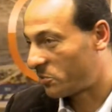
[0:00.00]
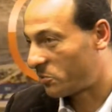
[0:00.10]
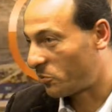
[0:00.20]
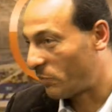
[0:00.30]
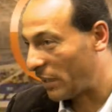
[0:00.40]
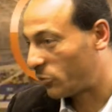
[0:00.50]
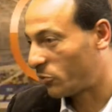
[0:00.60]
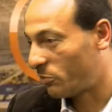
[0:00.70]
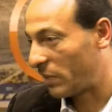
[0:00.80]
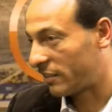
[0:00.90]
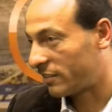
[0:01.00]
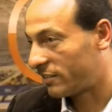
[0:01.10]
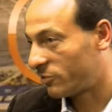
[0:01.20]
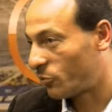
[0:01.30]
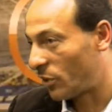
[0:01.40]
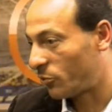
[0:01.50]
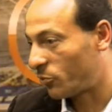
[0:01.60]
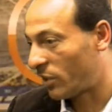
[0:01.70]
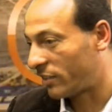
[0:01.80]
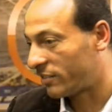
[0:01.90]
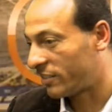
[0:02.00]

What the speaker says: man, 1-on-1,